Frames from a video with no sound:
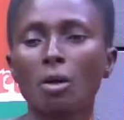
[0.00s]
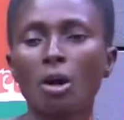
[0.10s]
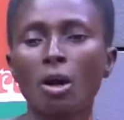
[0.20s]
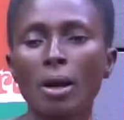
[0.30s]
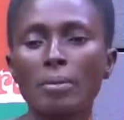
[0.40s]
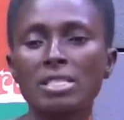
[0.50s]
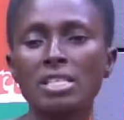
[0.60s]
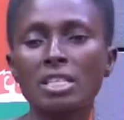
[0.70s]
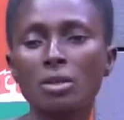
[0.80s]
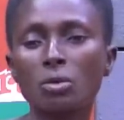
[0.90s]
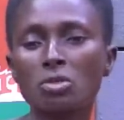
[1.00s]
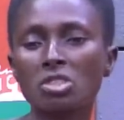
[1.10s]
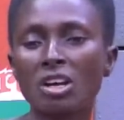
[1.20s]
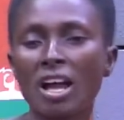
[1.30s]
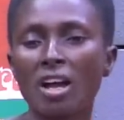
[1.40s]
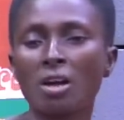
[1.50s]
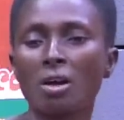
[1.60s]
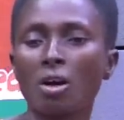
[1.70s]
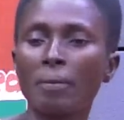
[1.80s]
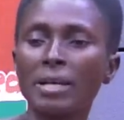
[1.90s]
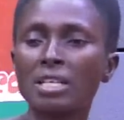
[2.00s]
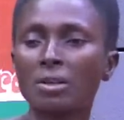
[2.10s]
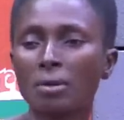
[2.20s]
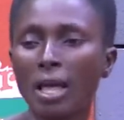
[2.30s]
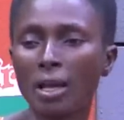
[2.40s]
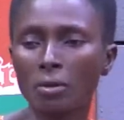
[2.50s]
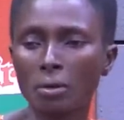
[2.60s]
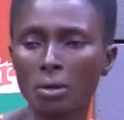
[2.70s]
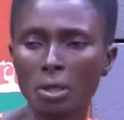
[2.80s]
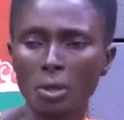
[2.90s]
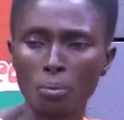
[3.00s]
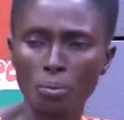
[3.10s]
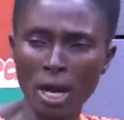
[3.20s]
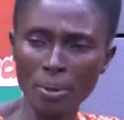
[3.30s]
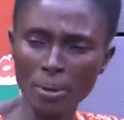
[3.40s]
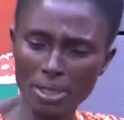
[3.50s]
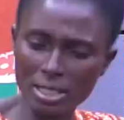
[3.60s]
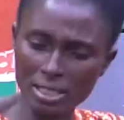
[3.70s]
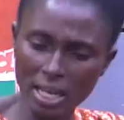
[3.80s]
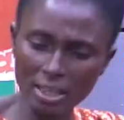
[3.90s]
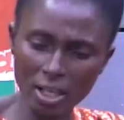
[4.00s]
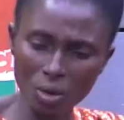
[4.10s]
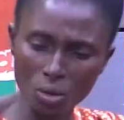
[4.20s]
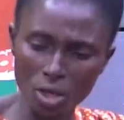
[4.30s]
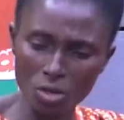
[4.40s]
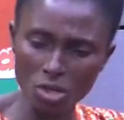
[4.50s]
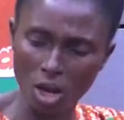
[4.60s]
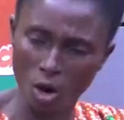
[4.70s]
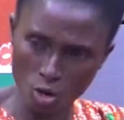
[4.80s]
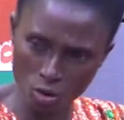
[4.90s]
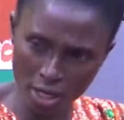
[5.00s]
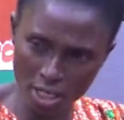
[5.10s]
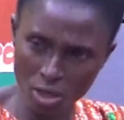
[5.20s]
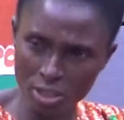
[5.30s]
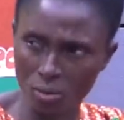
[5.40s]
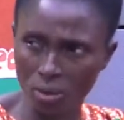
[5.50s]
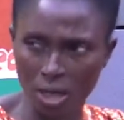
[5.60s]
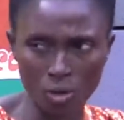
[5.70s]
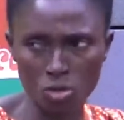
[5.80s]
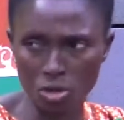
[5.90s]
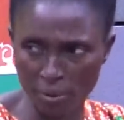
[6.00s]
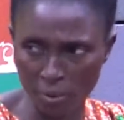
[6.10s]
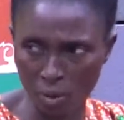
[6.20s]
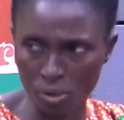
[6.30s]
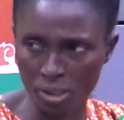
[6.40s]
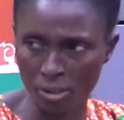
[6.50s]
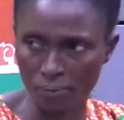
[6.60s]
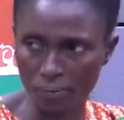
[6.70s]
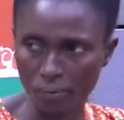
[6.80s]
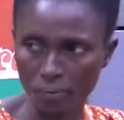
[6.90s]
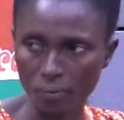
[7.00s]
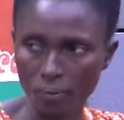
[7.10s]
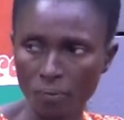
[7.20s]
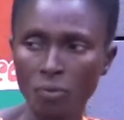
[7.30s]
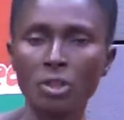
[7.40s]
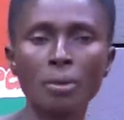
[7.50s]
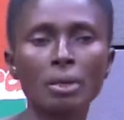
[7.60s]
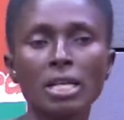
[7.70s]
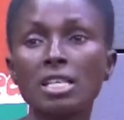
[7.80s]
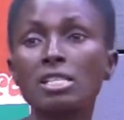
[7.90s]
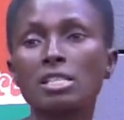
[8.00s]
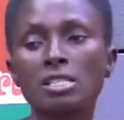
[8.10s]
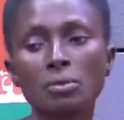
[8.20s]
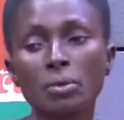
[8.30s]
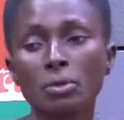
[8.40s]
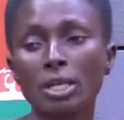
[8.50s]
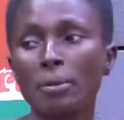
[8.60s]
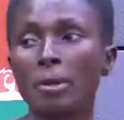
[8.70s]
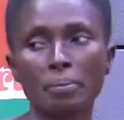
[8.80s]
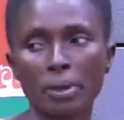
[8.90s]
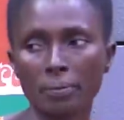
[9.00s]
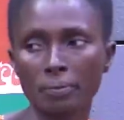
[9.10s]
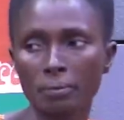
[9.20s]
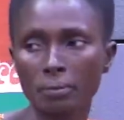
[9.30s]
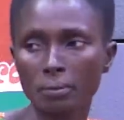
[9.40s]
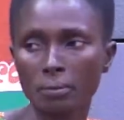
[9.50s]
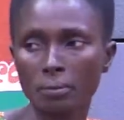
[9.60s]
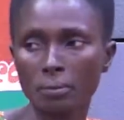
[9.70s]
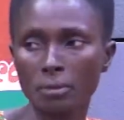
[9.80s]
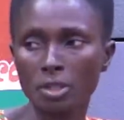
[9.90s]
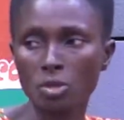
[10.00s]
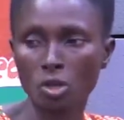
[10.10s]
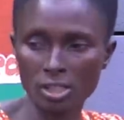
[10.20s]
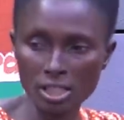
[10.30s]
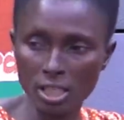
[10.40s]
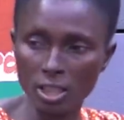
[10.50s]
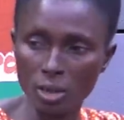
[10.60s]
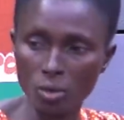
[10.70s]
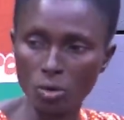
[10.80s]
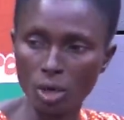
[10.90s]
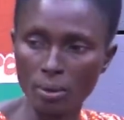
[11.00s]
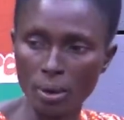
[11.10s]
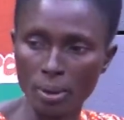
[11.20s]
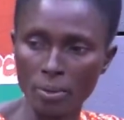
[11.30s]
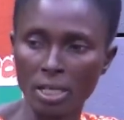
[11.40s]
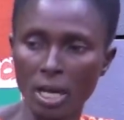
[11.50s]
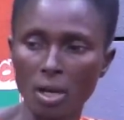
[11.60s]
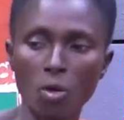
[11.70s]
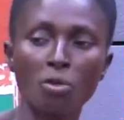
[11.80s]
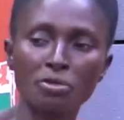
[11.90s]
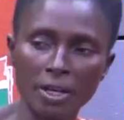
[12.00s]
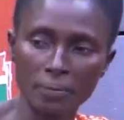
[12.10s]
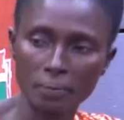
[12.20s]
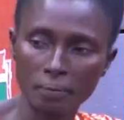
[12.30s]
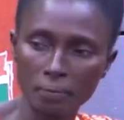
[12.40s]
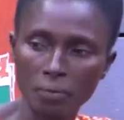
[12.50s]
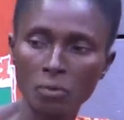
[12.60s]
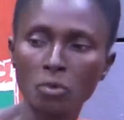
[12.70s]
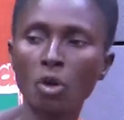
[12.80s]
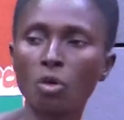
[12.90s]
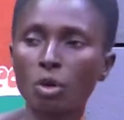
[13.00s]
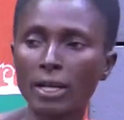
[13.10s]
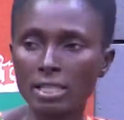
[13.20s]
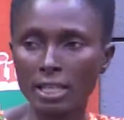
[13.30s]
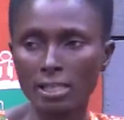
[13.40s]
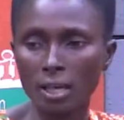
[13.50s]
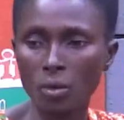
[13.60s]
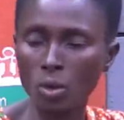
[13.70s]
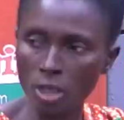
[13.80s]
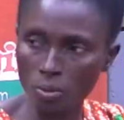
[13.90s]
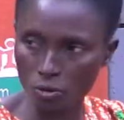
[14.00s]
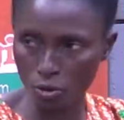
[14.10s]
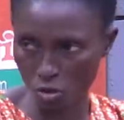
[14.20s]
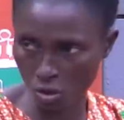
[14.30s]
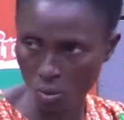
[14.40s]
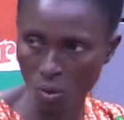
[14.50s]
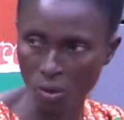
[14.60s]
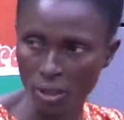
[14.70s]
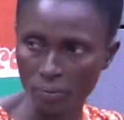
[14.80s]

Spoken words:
o ma me single room so a obede nkola no ba me ya sa sa ta no nkola ni so ono anka so ade nkola no ntimi hwo mu yi na me kacha se single room de me mpe. So I say, you know the mamma media, on fa. No, no, Casacasa, no, dear buffoos or a coin.